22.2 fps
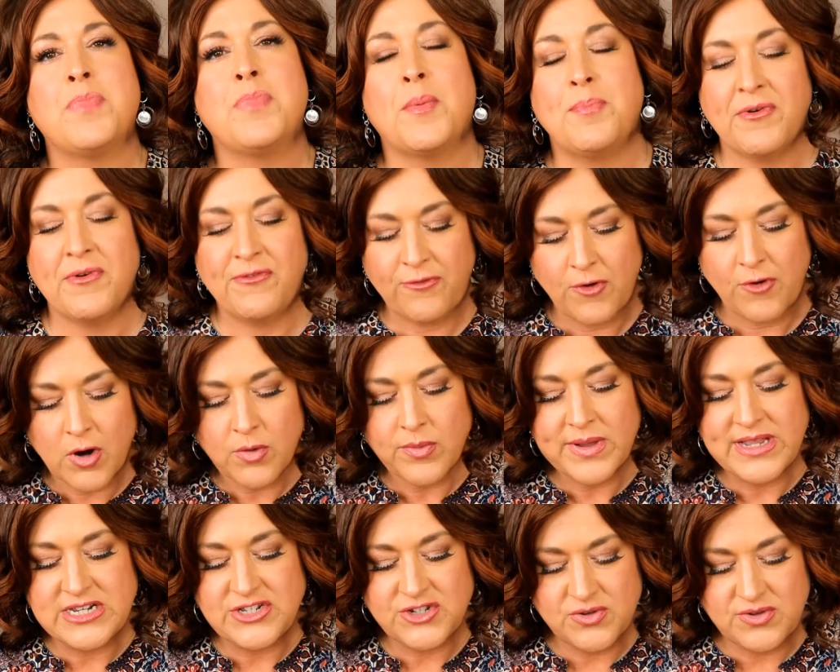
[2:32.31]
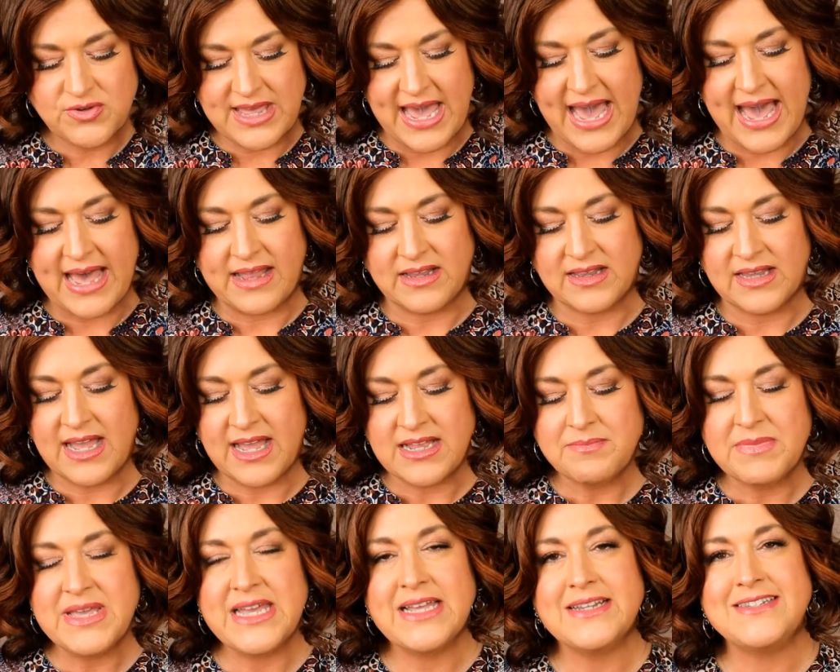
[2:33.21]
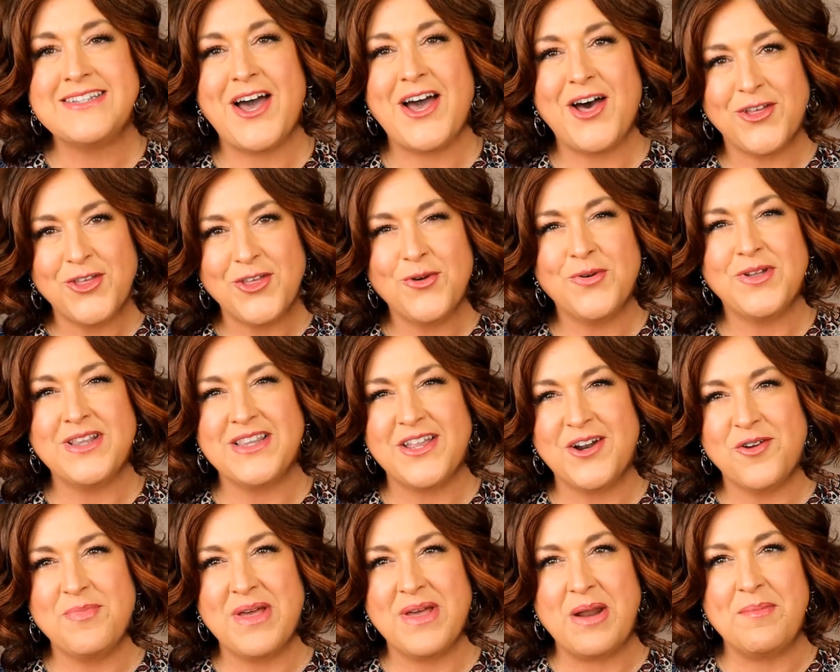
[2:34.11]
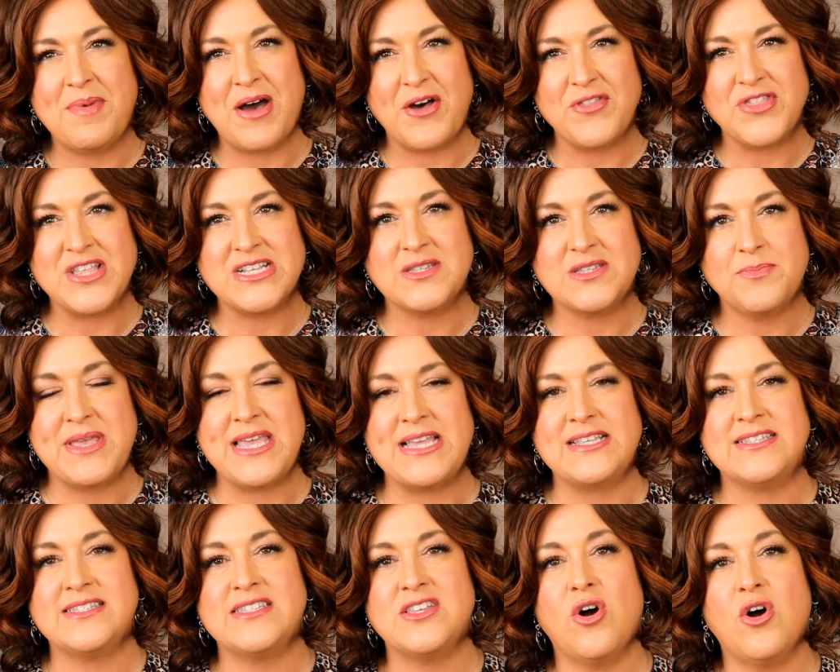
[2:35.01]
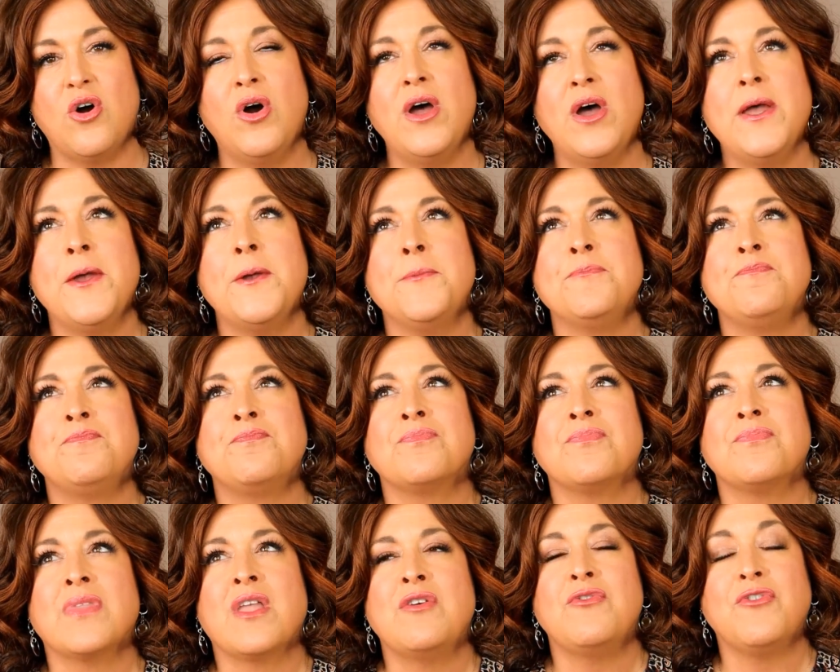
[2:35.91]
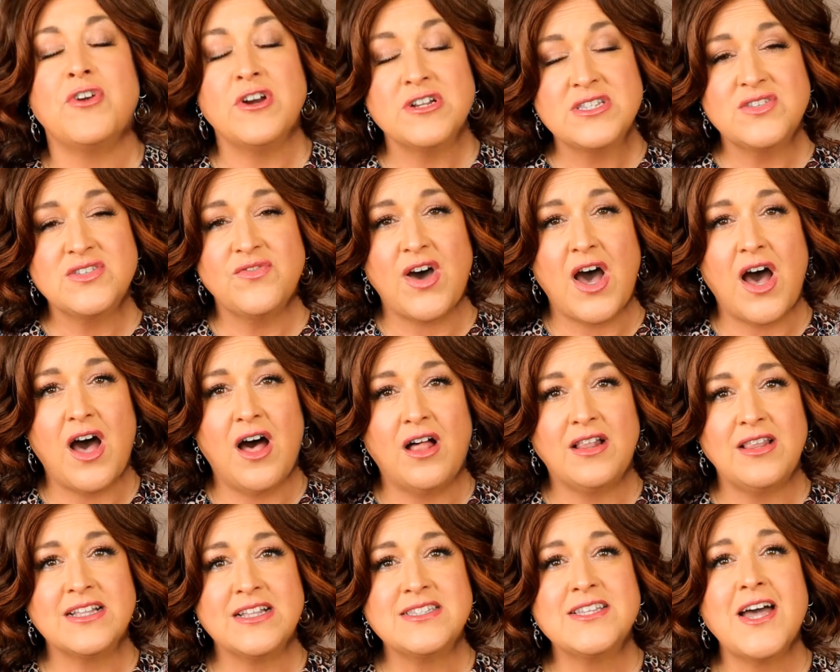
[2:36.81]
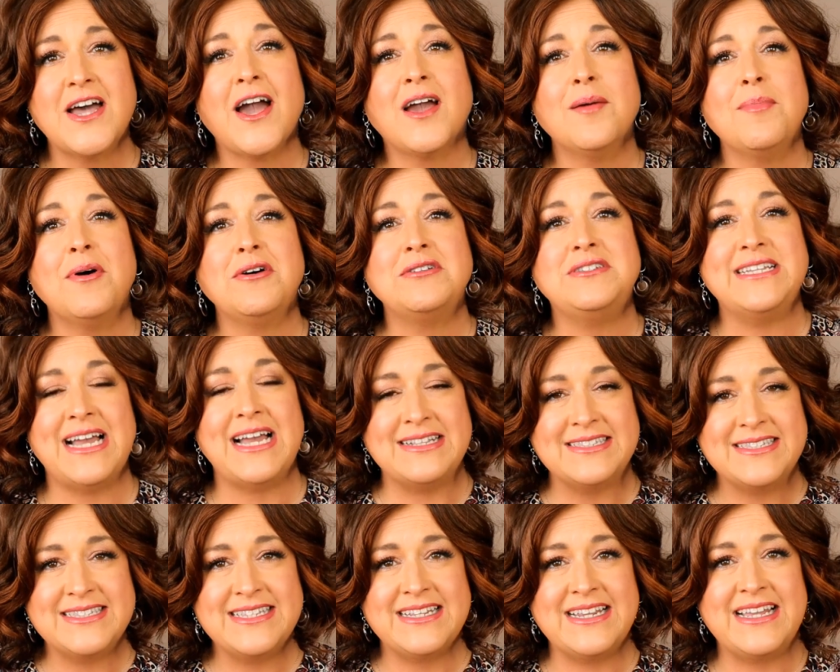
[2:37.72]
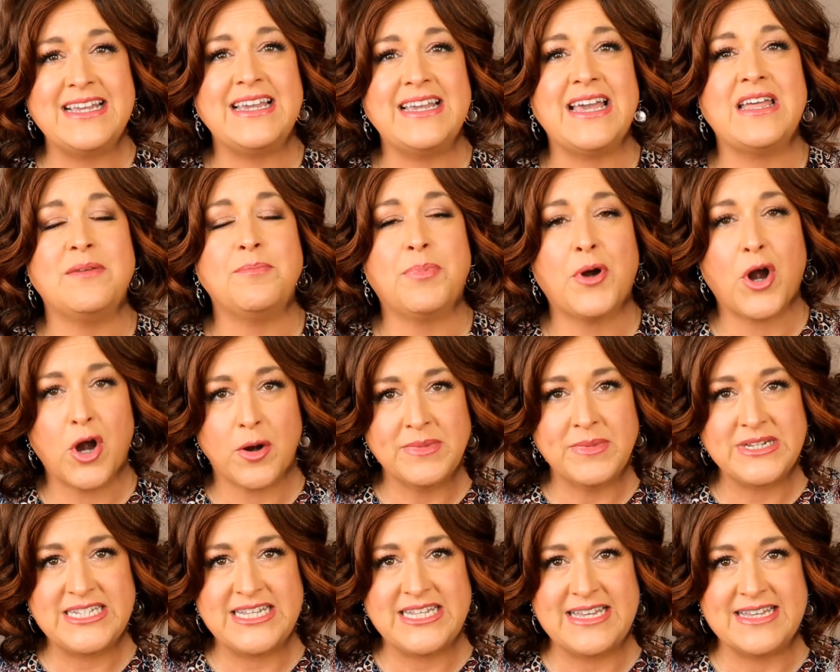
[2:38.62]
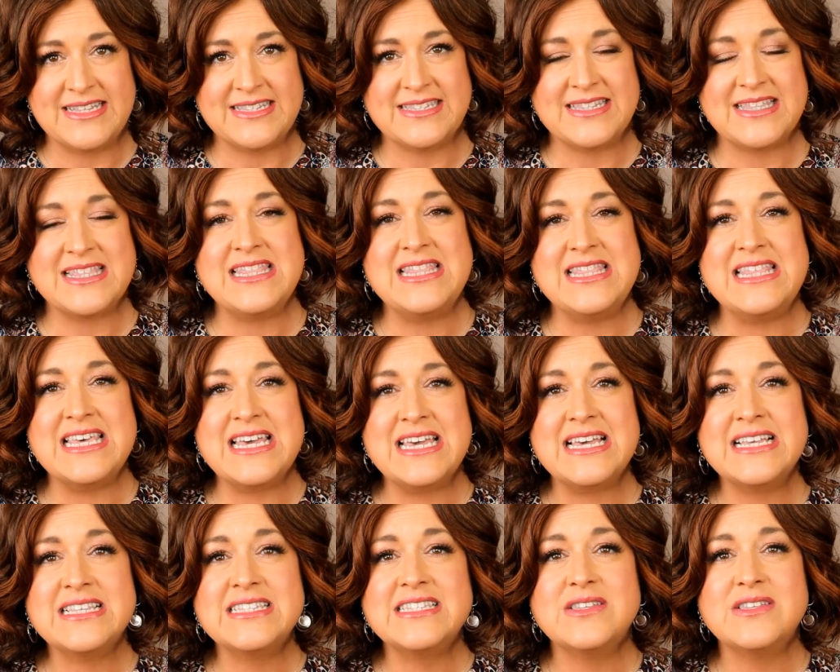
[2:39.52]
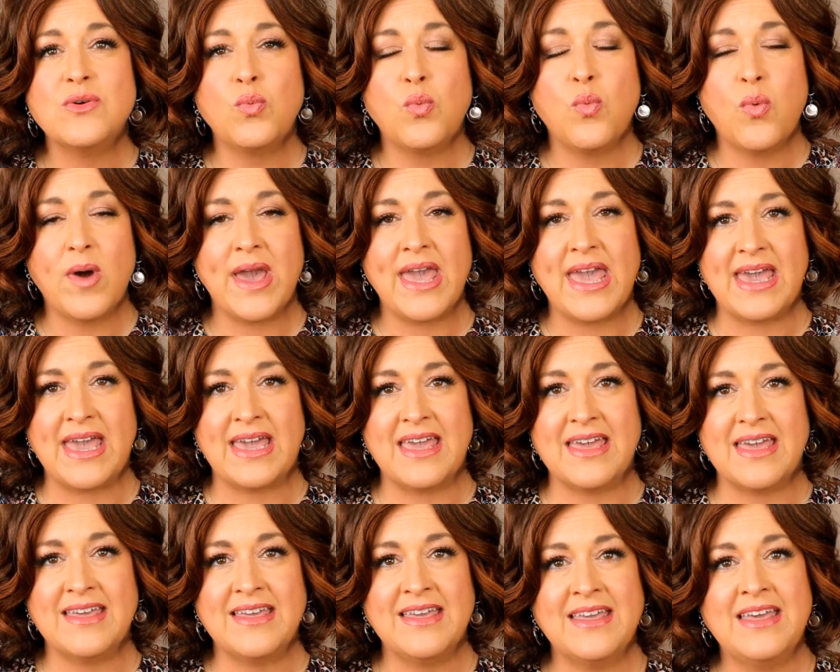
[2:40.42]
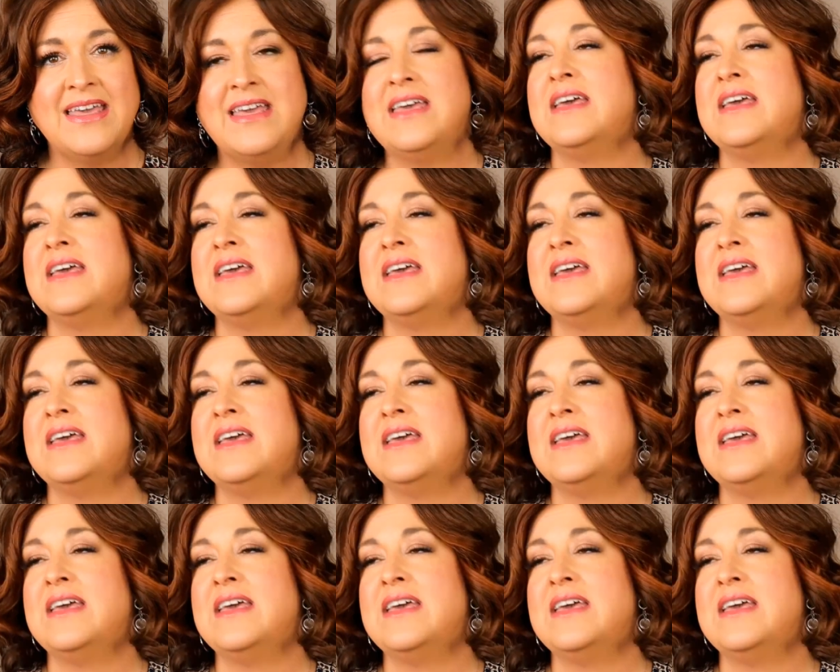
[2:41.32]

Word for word: But before we do that, let me tell you a little bit about this piece. So first of all, let's talk about density and permatease. This wig